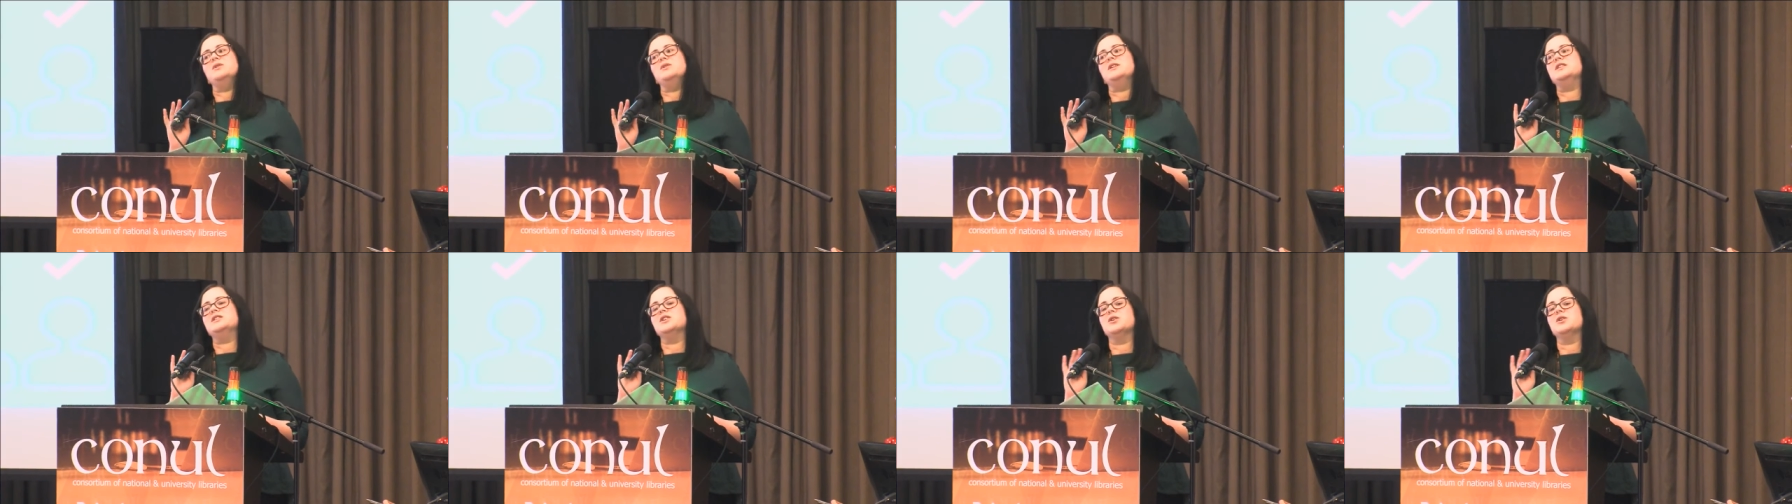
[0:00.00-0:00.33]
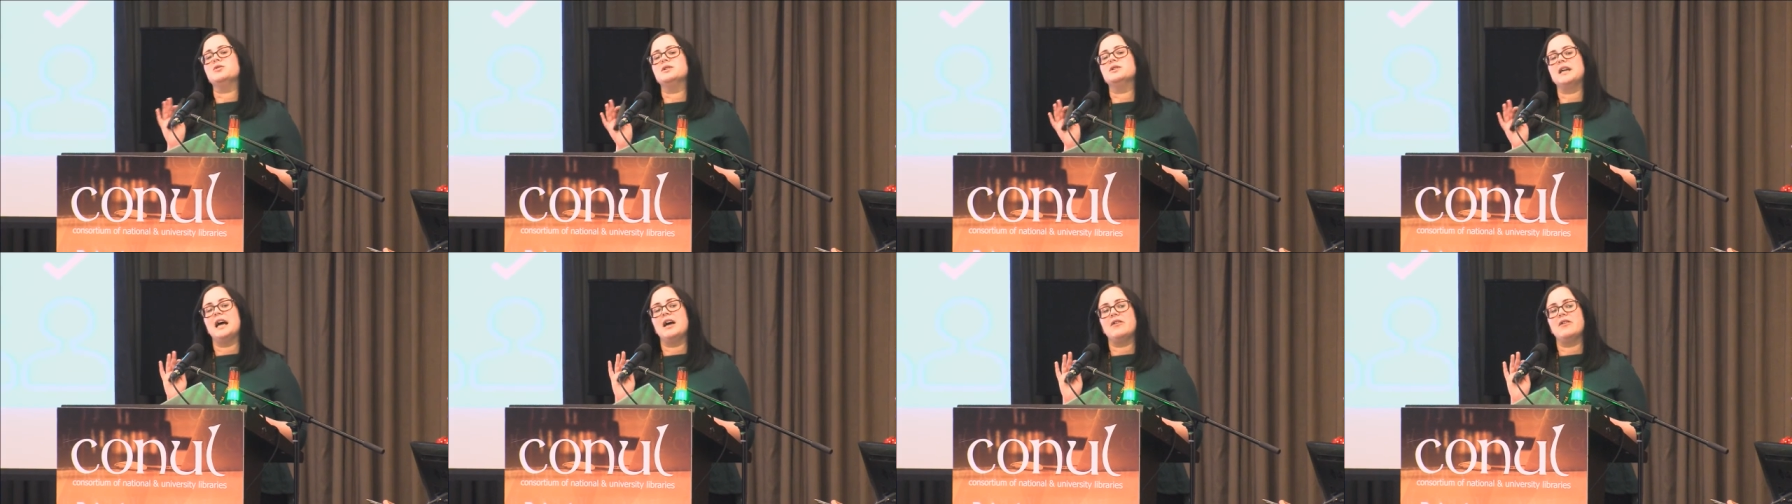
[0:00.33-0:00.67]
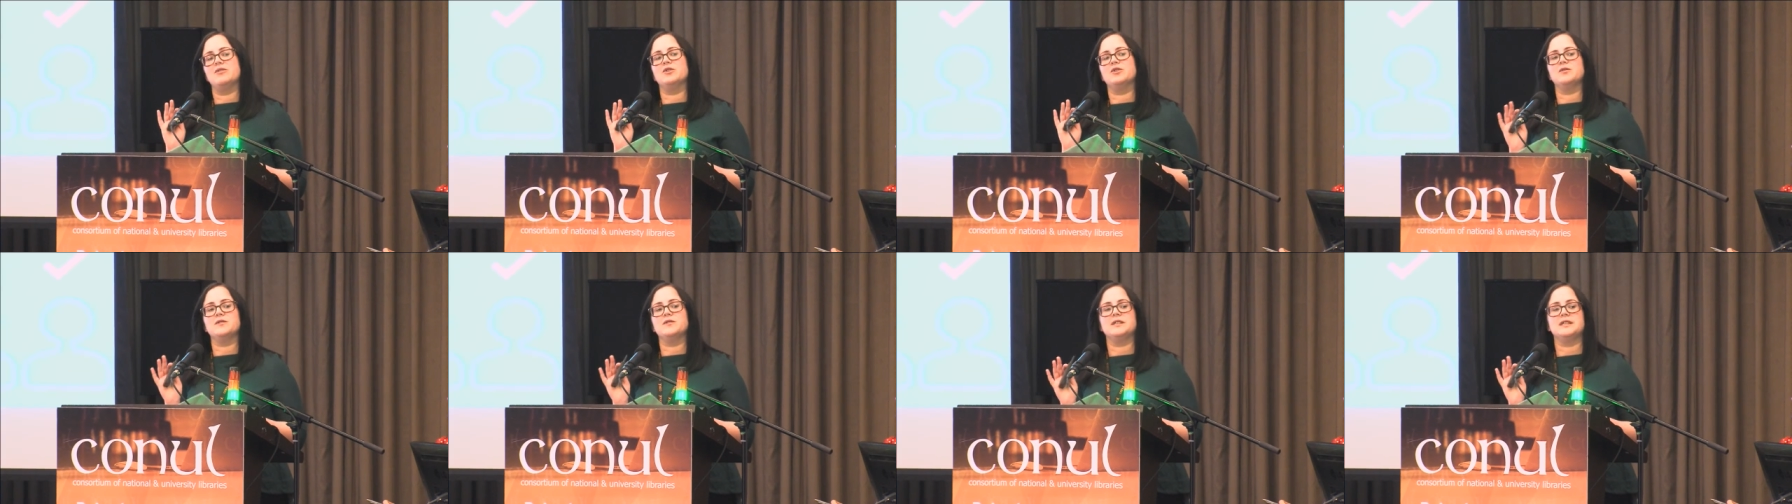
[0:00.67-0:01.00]
don't
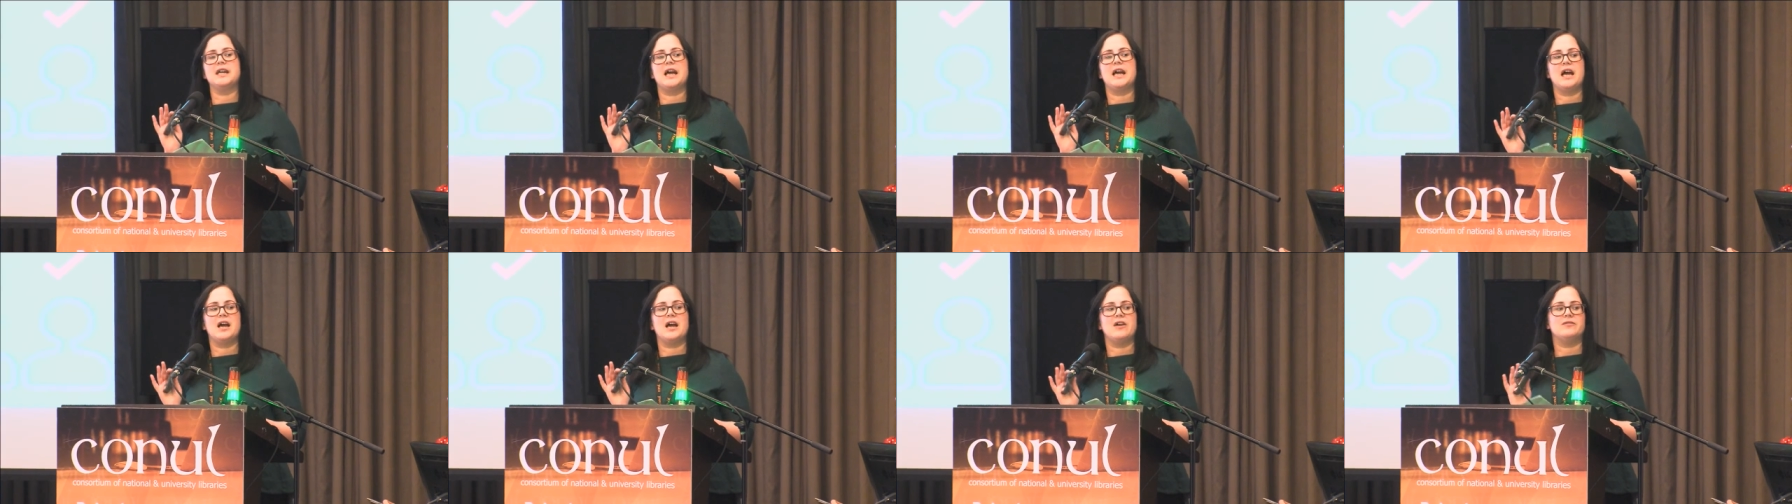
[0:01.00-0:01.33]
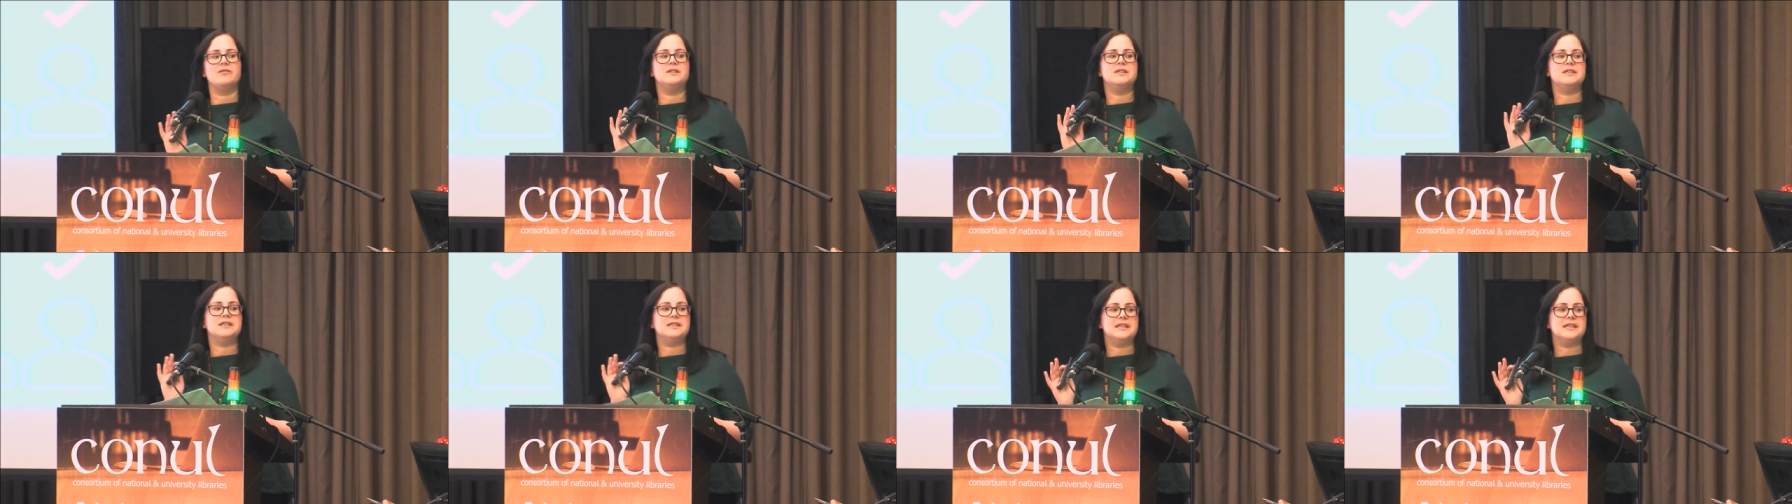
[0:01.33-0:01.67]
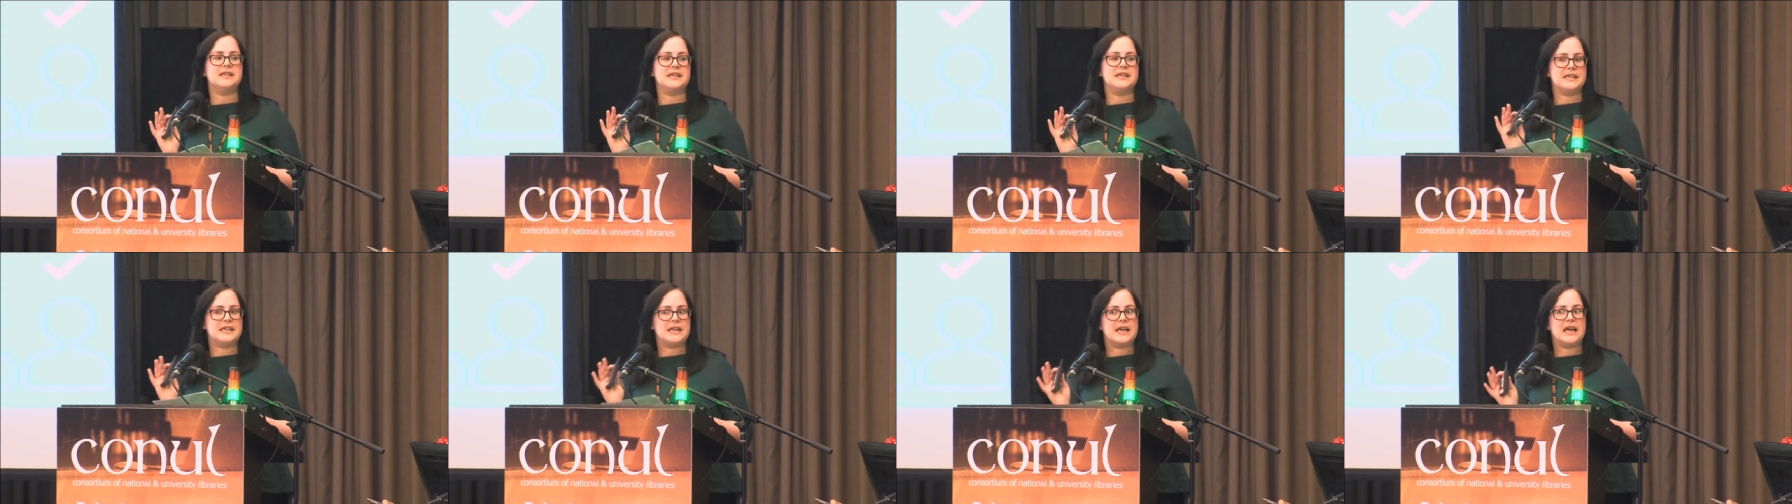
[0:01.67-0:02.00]
have enough staff to
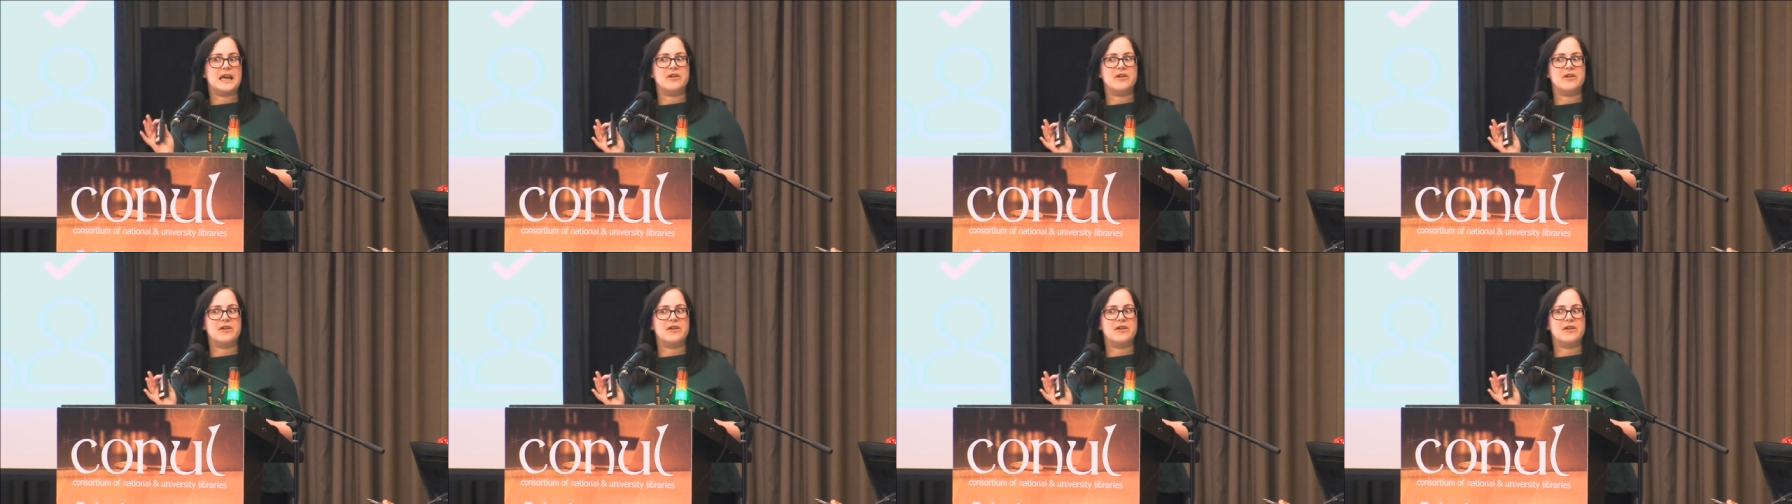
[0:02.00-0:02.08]
see